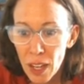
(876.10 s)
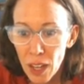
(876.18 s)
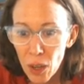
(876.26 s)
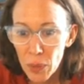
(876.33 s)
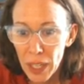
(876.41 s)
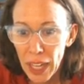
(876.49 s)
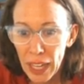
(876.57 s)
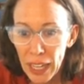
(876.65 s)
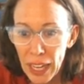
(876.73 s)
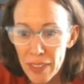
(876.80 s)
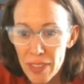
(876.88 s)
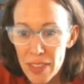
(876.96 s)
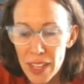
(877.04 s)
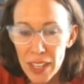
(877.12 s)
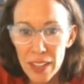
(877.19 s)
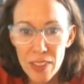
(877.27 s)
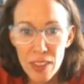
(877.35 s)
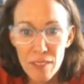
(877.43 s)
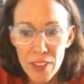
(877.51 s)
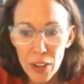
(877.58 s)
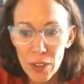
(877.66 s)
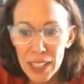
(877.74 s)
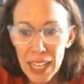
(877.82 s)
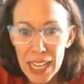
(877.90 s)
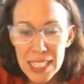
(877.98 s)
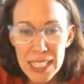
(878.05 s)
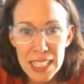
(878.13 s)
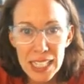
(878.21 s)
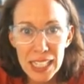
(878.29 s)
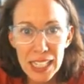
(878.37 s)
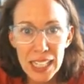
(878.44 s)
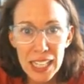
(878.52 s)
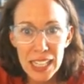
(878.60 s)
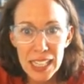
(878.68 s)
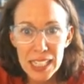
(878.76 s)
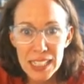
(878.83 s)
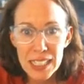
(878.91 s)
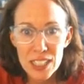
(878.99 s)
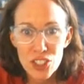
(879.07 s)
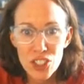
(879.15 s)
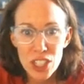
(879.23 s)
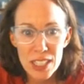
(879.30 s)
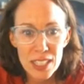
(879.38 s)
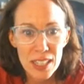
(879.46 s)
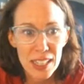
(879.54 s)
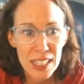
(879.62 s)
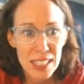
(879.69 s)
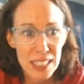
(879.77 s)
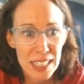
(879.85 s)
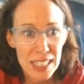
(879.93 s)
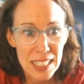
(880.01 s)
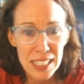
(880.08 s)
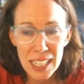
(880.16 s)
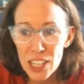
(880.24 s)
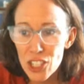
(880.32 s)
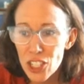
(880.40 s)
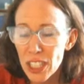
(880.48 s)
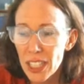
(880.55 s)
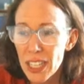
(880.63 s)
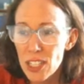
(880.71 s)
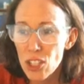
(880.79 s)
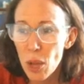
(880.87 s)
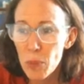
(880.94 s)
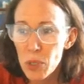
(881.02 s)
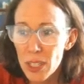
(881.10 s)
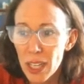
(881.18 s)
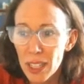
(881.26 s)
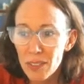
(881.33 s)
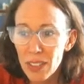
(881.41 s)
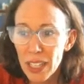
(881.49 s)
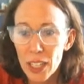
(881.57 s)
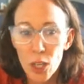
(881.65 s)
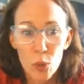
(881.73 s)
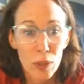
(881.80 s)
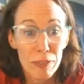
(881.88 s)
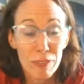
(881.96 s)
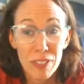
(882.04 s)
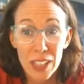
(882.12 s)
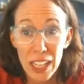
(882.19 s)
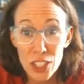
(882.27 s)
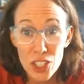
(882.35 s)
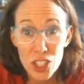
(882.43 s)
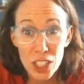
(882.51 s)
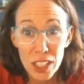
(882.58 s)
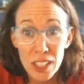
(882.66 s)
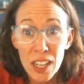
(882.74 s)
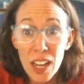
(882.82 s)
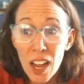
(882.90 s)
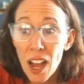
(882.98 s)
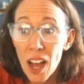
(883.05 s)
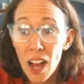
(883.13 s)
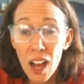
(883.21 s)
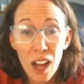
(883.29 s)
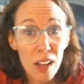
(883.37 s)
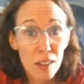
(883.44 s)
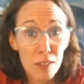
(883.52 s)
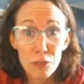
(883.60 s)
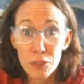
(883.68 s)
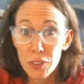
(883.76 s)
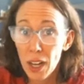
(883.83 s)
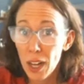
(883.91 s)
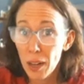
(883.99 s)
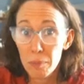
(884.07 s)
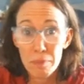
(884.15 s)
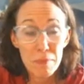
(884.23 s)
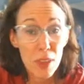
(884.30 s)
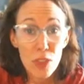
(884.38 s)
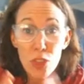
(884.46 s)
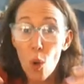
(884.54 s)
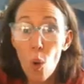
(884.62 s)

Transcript: Okay, and then the very last thing is just this discussion. It's almost kind of like a reflection of the